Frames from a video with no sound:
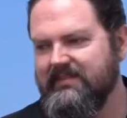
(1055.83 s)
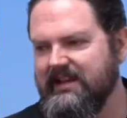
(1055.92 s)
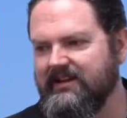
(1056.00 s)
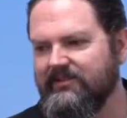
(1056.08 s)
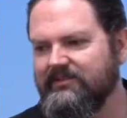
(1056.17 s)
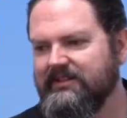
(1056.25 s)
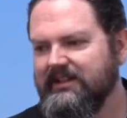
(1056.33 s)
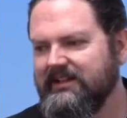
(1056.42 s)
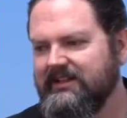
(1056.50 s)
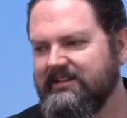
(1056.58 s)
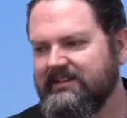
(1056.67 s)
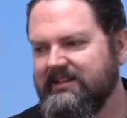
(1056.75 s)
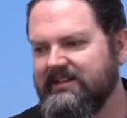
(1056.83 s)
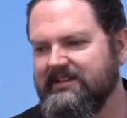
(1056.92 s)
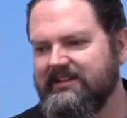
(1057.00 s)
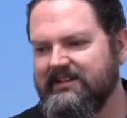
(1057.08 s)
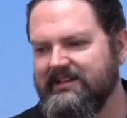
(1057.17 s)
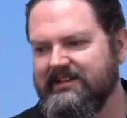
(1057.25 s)
you know, the
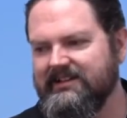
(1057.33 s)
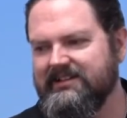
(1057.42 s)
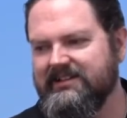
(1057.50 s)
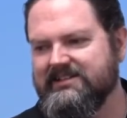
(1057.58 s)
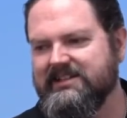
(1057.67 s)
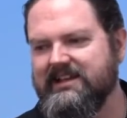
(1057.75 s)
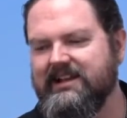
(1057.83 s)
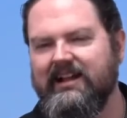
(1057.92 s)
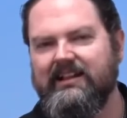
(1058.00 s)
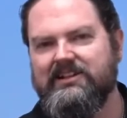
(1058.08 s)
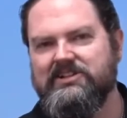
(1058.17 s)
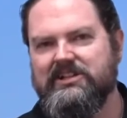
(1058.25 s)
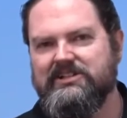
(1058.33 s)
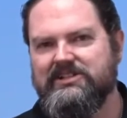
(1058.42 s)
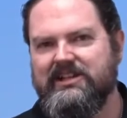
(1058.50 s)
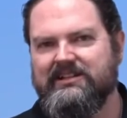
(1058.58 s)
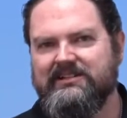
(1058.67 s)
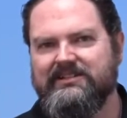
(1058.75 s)
uh, uh, the psychology and,
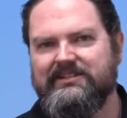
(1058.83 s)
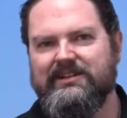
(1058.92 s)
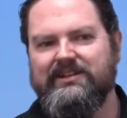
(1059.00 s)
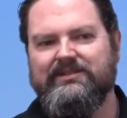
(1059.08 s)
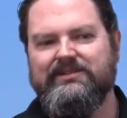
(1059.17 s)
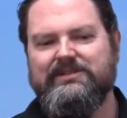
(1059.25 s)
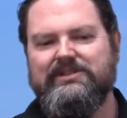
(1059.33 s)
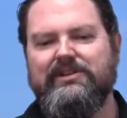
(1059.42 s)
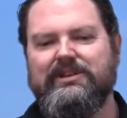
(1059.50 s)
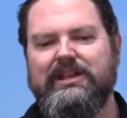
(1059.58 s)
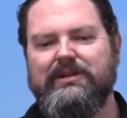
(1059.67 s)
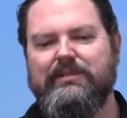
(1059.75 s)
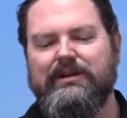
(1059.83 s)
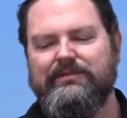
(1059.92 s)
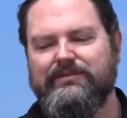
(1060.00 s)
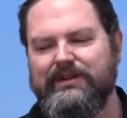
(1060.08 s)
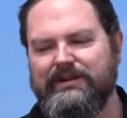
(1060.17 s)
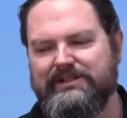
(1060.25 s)
and you know, talking
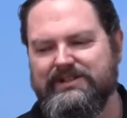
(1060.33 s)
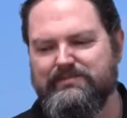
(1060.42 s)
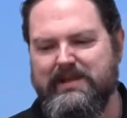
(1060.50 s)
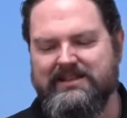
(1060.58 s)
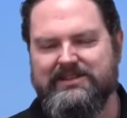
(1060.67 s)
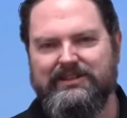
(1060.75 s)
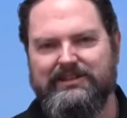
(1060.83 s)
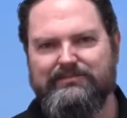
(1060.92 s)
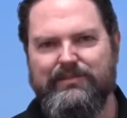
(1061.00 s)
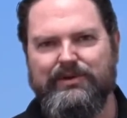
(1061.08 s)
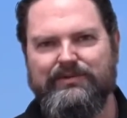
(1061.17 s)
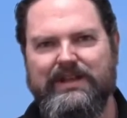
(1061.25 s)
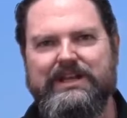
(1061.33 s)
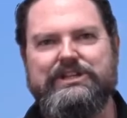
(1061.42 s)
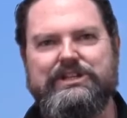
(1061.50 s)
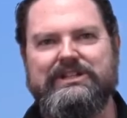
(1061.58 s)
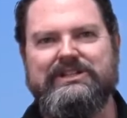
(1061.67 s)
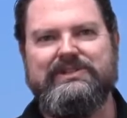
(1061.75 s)
about various masculine
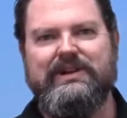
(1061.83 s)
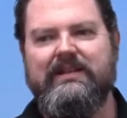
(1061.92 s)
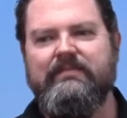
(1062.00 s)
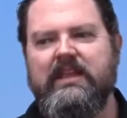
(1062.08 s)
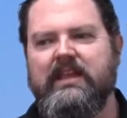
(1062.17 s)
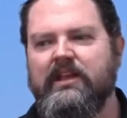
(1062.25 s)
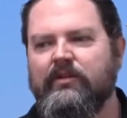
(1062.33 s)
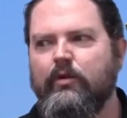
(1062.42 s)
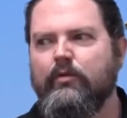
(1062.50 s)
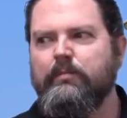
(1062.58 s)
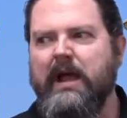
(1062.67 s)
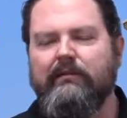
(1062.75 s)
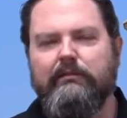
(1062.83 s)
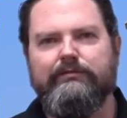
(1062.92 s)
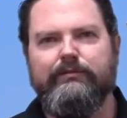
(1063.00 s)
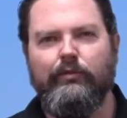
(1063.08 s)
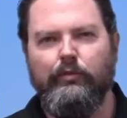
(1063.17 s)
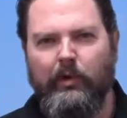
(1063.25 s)
motivations, right? R power
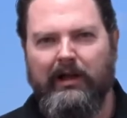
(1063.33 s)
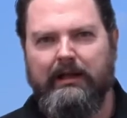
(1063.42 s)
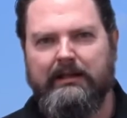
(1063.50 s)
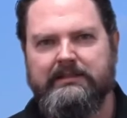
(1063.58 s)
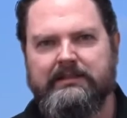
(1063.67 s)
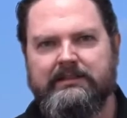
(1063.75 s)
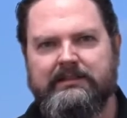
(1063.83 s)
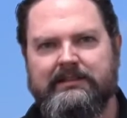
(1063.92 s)
for what?